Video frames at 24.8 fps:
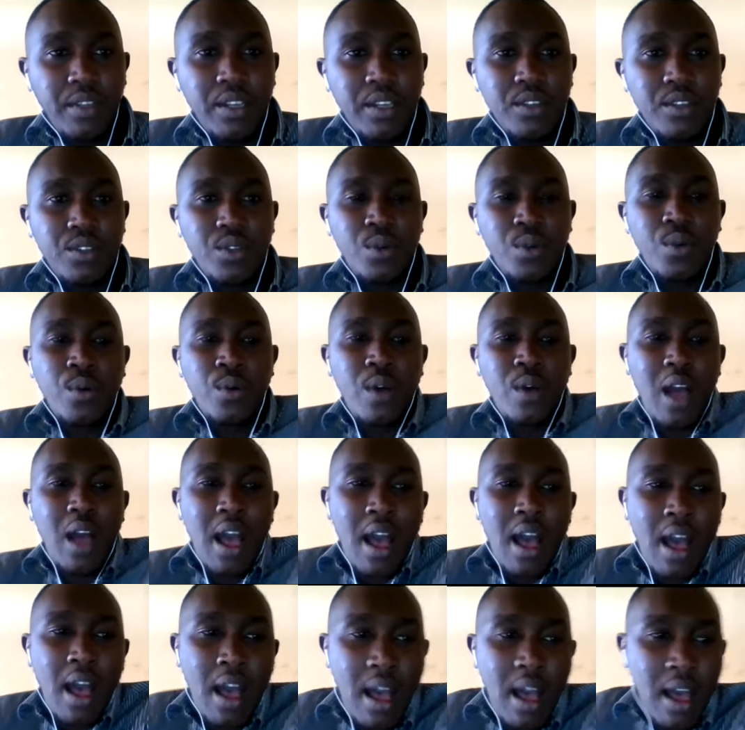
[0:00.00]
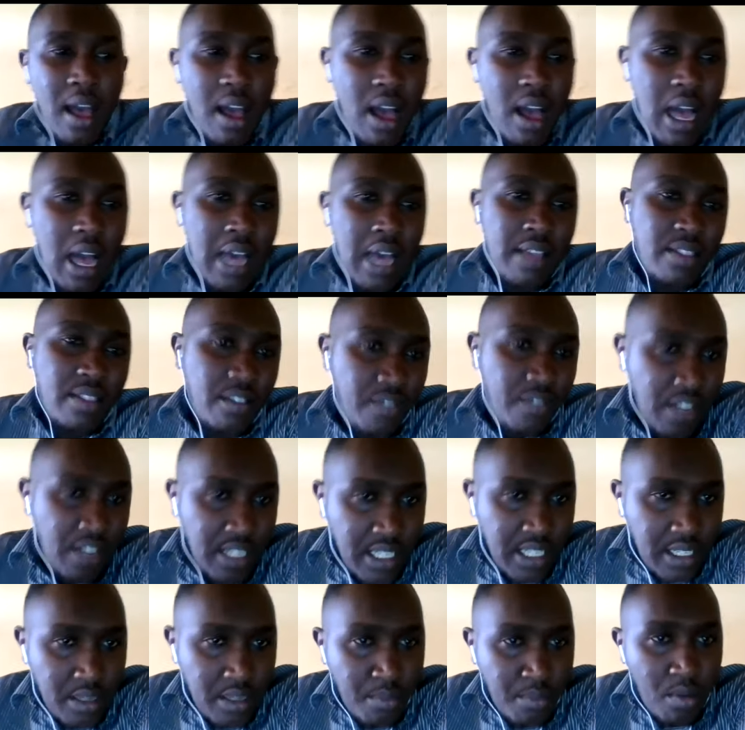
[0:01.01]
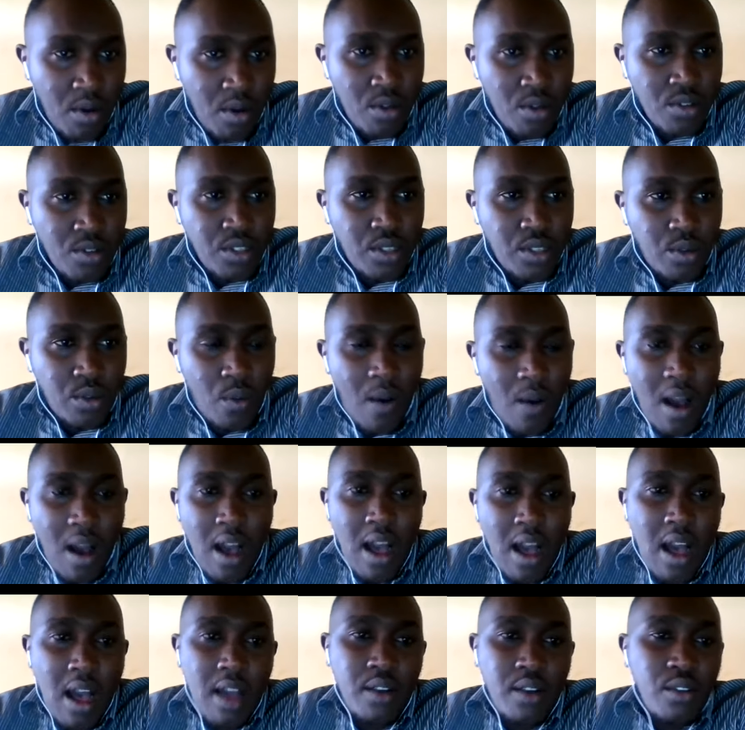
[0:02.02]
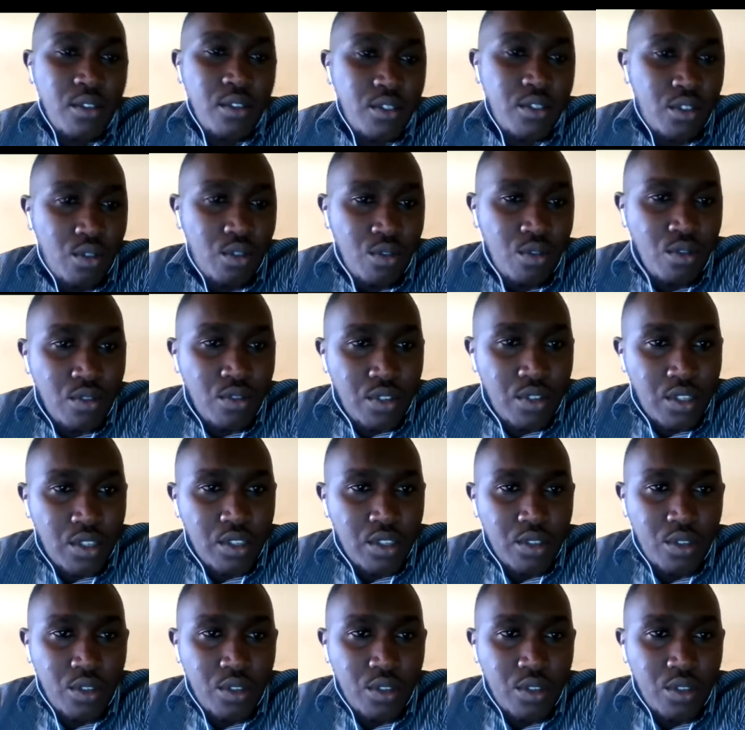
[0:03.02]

So uh, uh, the vegetables were not cooked.